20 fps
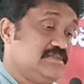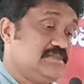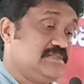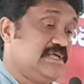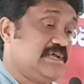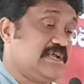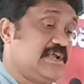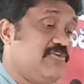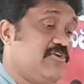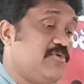
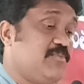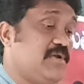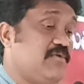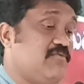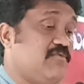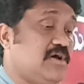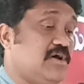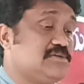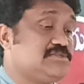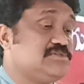The
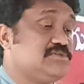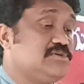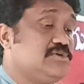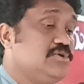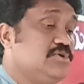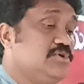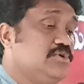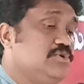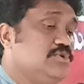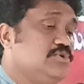government was
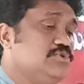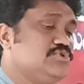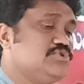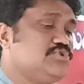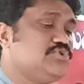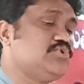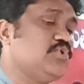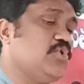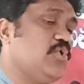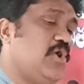
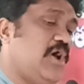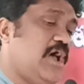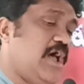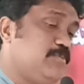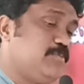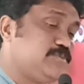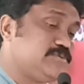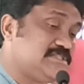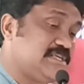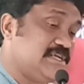so
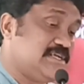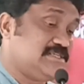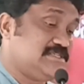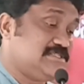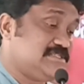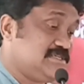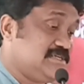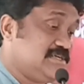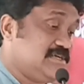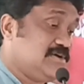
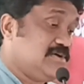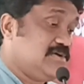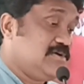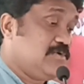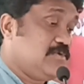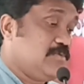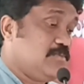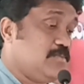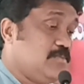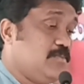upset
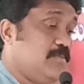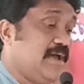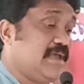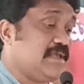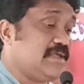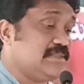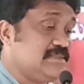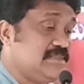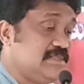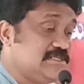
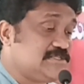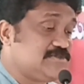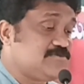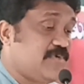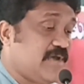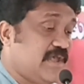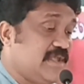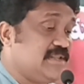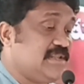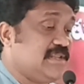by
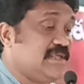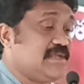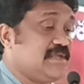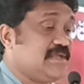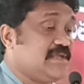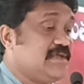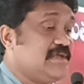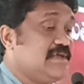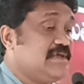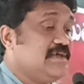this
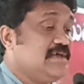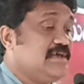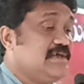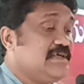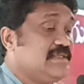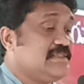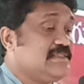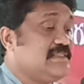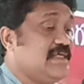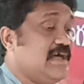finding
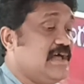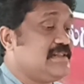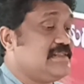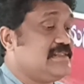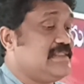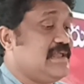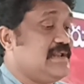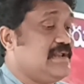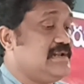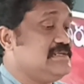
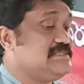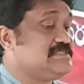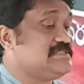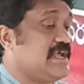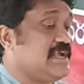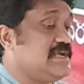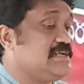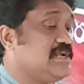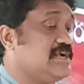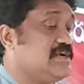that they
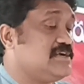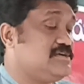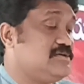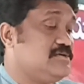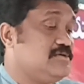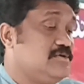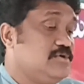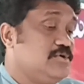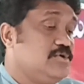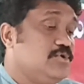
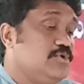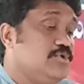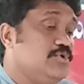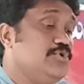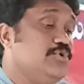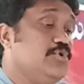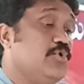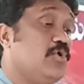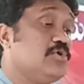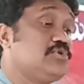decided
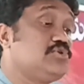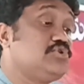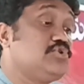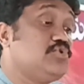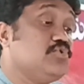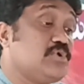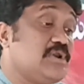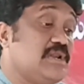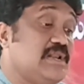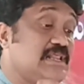not
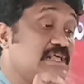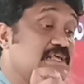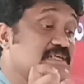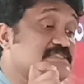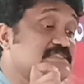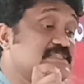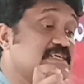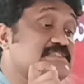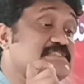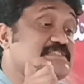to
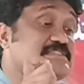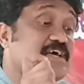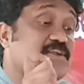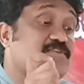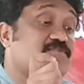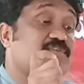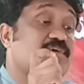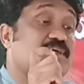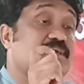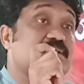release the
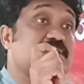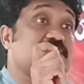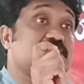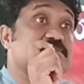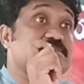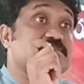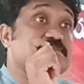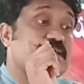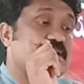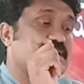survey
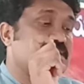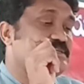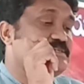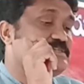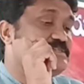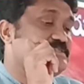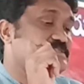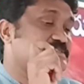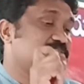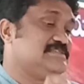
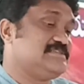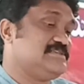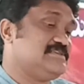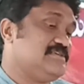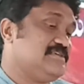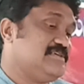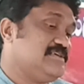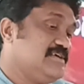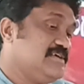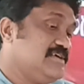results.
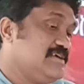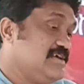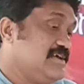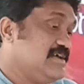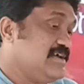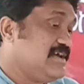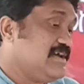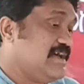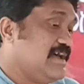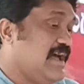
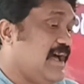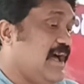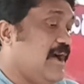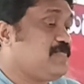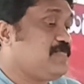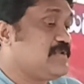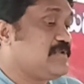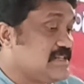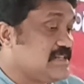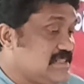
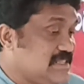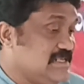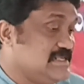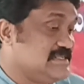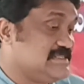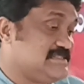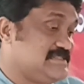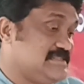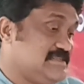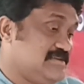After
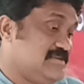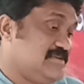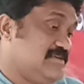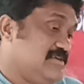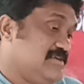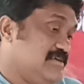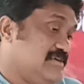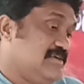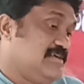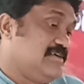this,
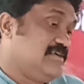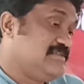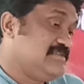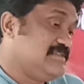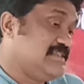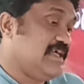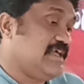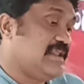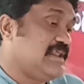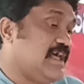
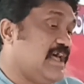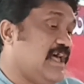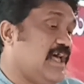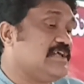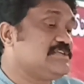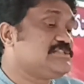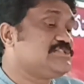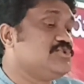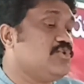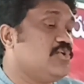there
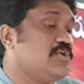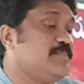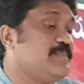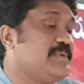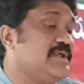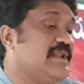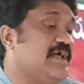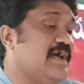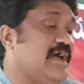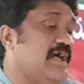has not
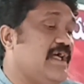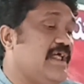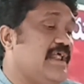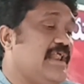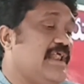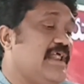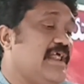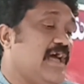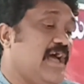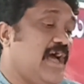been
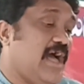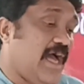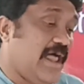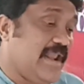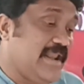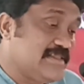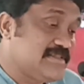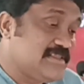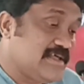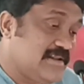
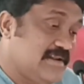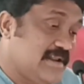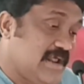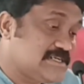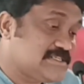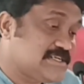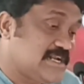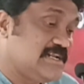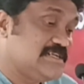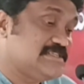another
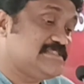national